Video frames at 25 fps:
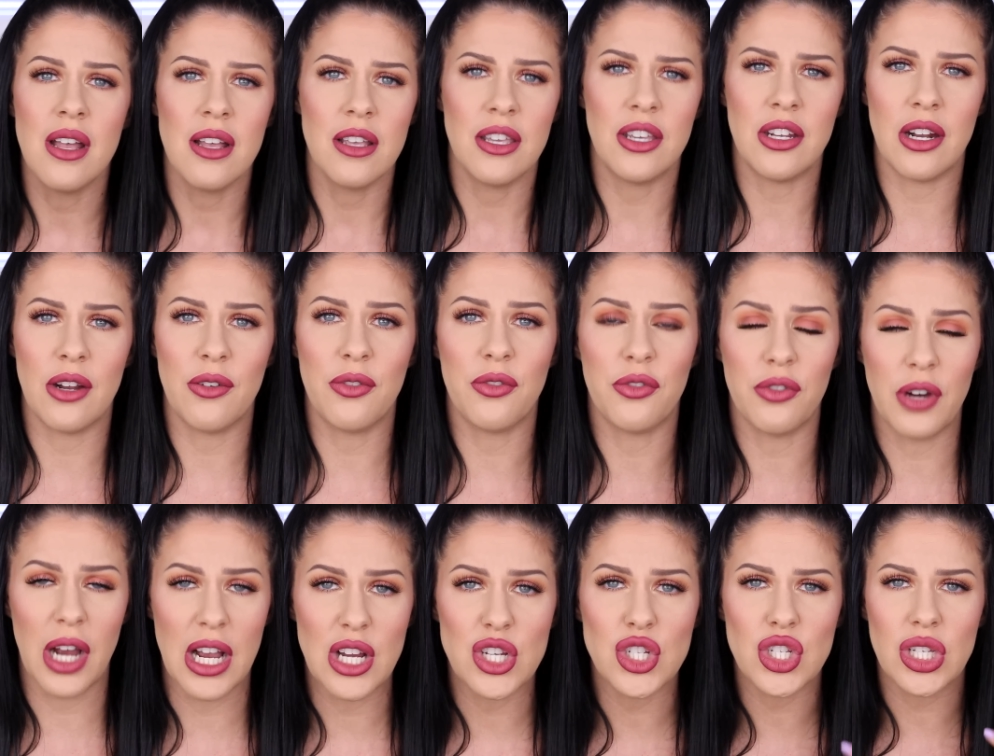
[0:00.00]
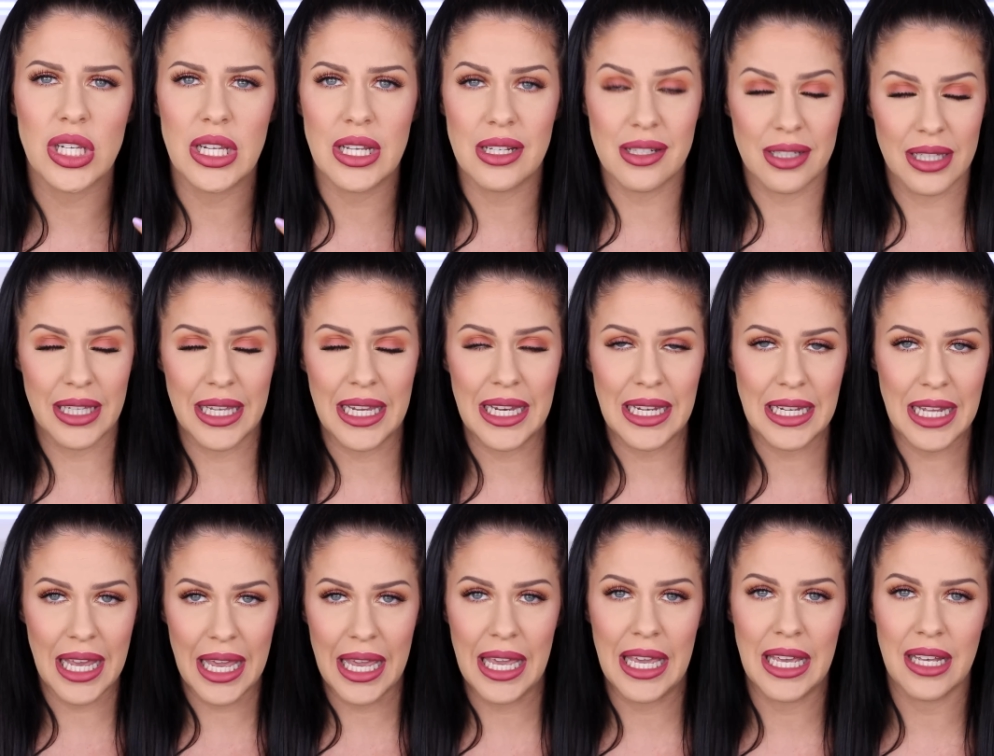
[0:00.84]
you know, freshly clean
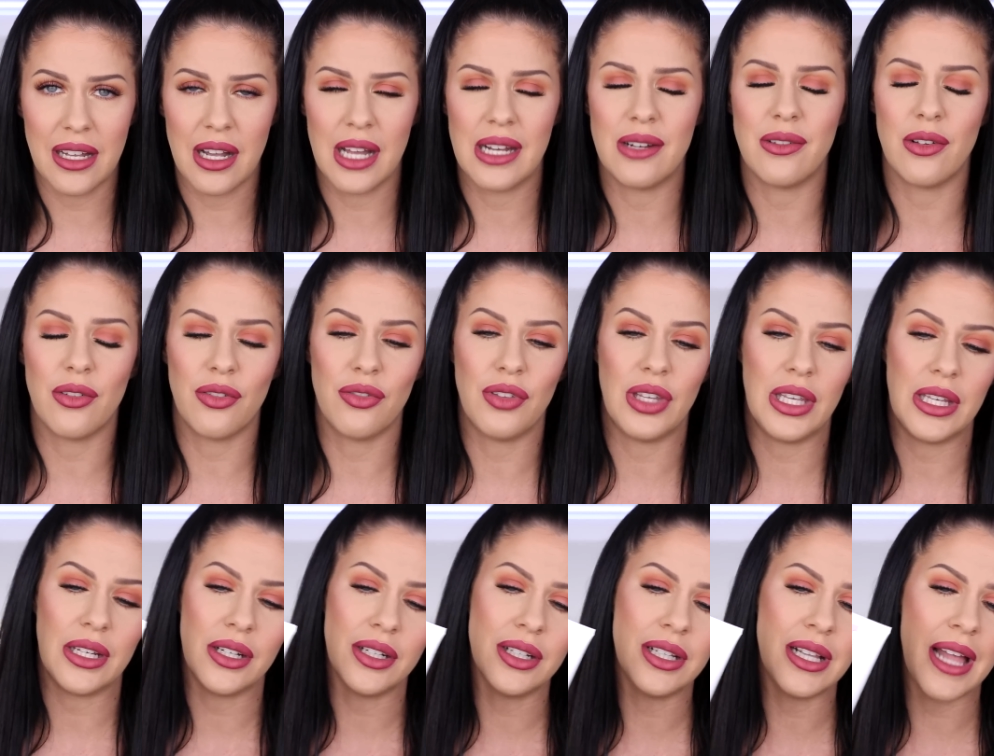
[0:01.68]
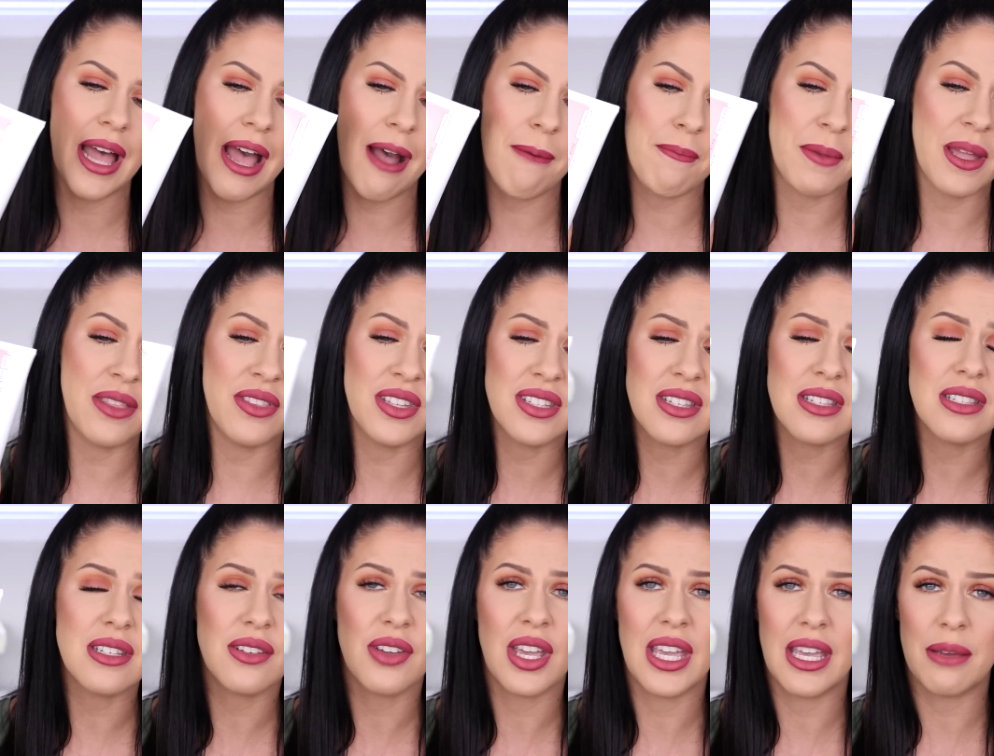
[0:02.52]
hair kind of a feel. Um, and this
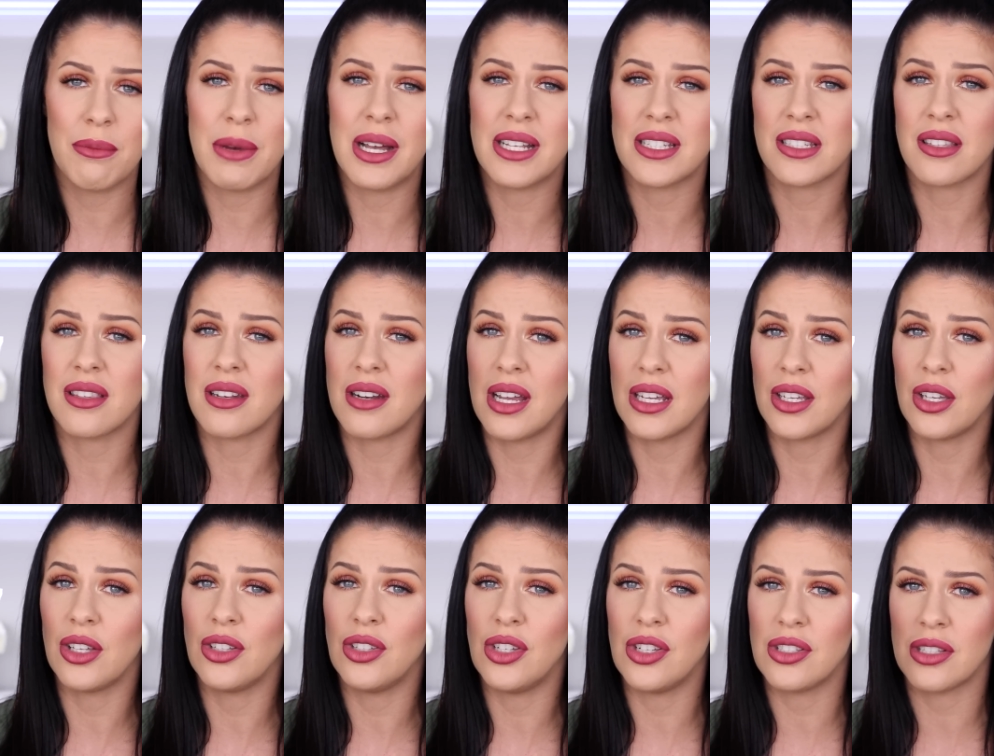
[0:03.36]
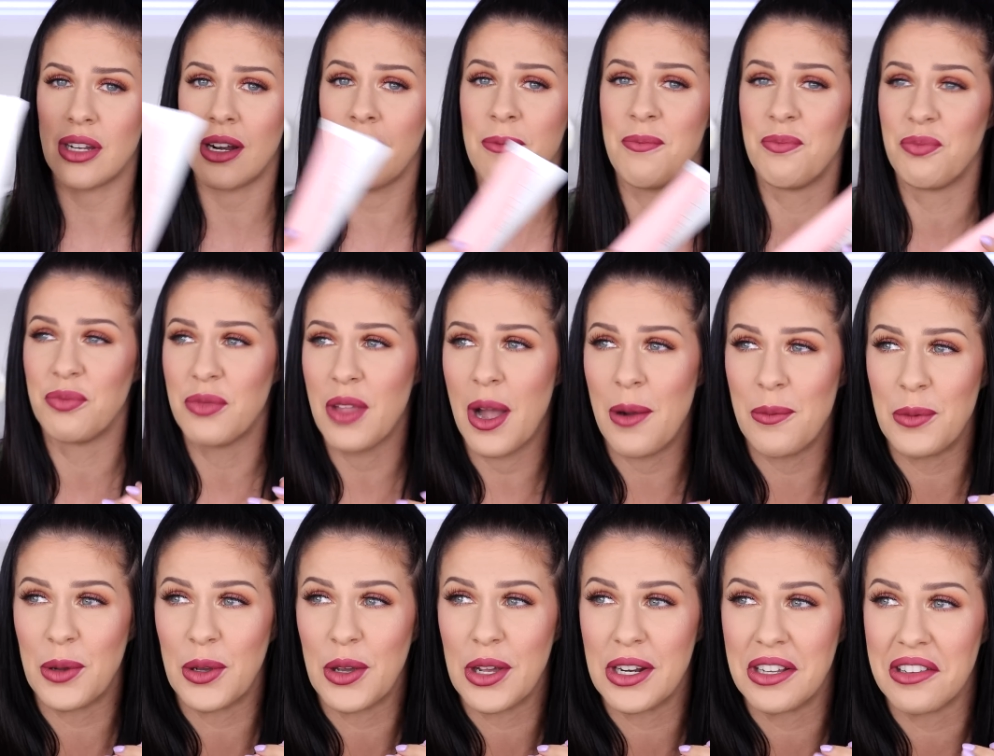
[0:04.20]
is a hair mask that I can use, and I'm, I'm
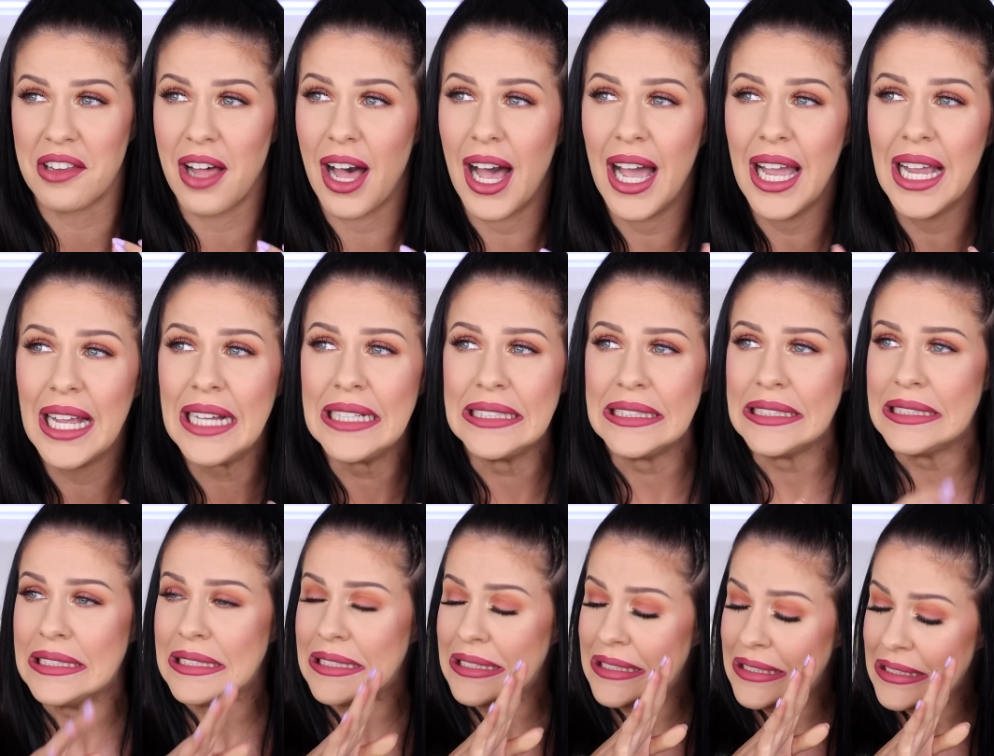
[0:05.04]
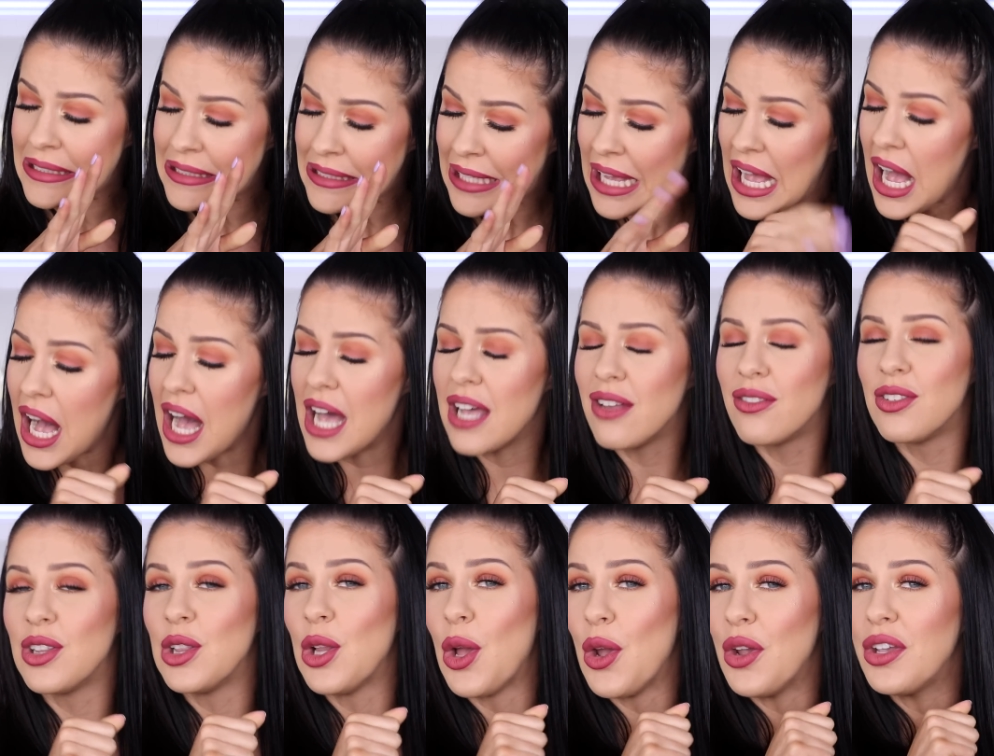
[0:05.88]
not gonna lie,
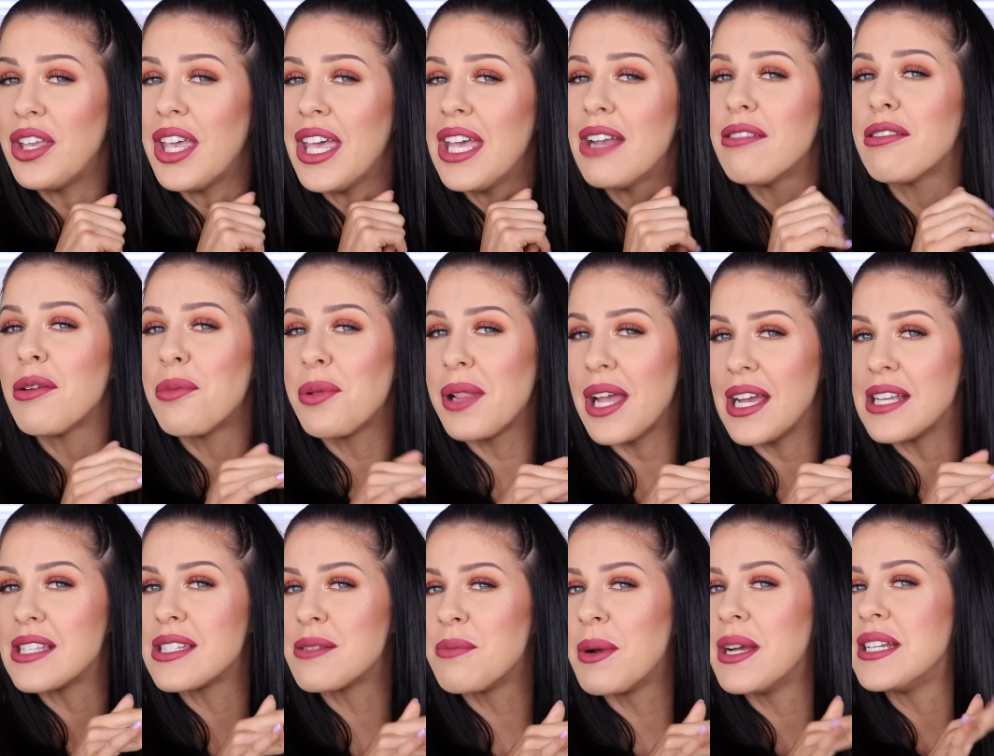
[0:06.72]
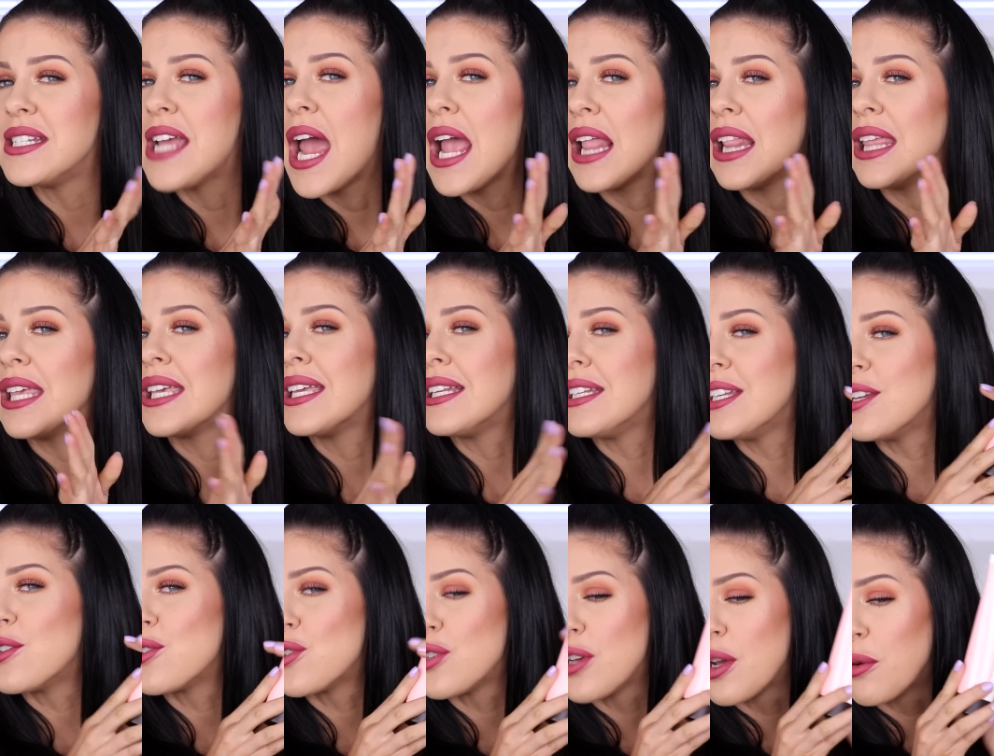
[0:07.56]
I've low-key replaced my daily
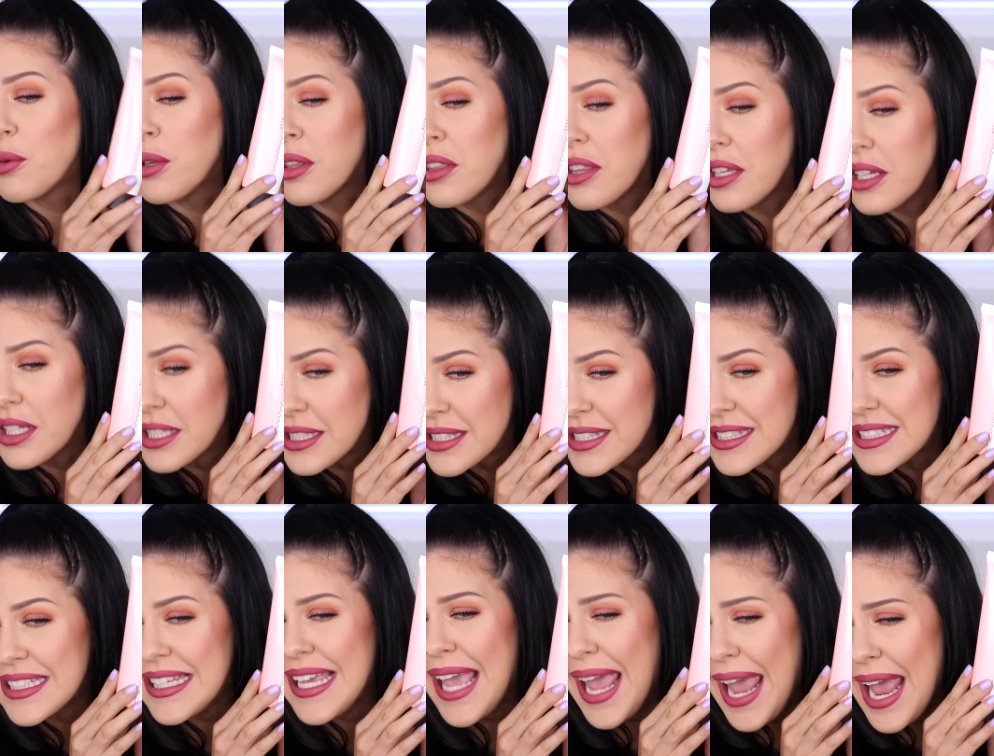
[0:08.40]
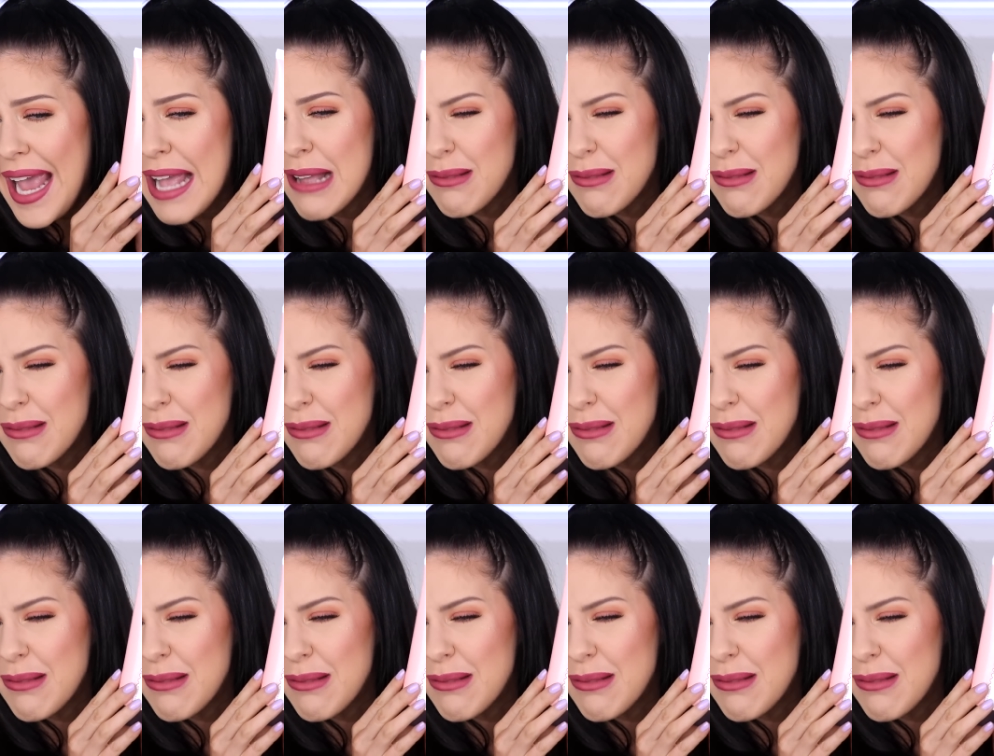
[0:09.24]
conditioner with this. Yeah,